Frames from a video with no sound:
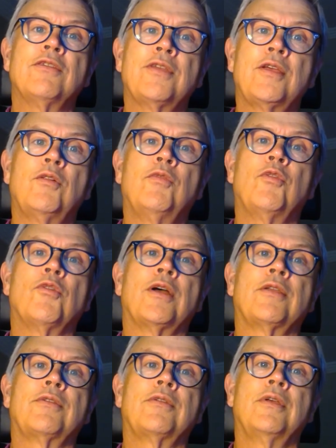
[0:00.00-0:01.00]
settle for
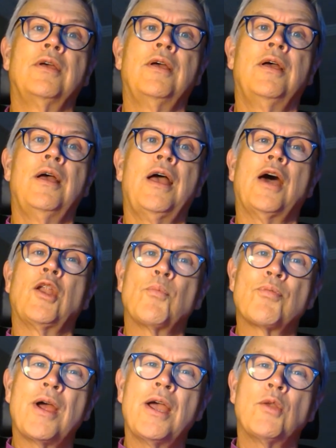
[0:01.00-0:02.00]
us, and I
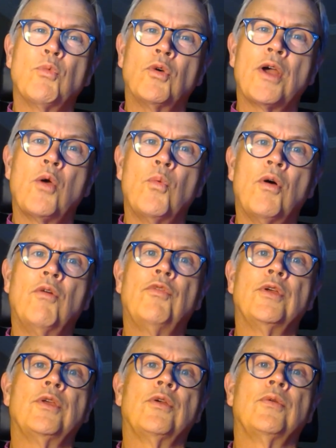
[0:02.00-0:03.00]
pray it will go well
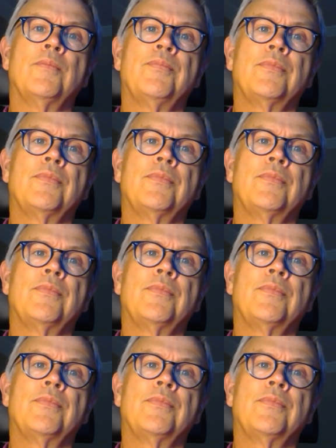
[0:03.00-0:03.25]
for you.